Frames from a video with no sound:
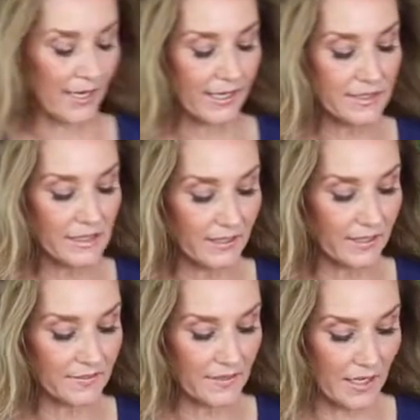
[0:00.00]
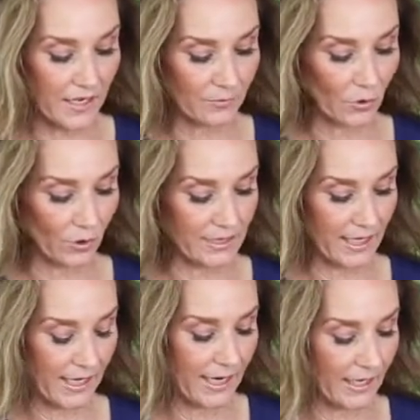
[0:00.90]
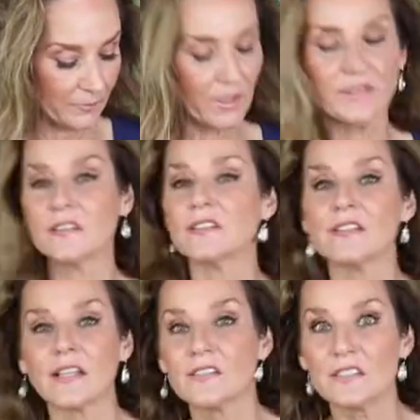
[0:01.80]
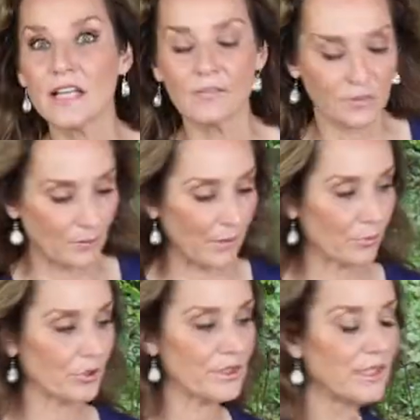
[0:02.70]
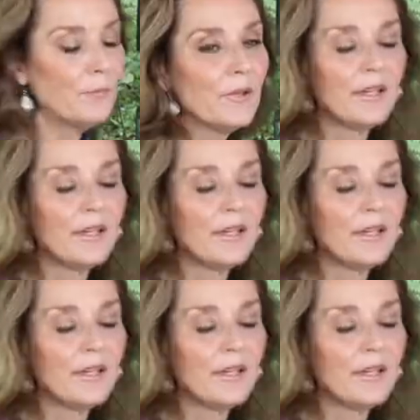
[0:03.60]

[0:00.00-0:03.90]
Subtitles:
Into this, I'm going to add, because it's a stuffed pepper dip,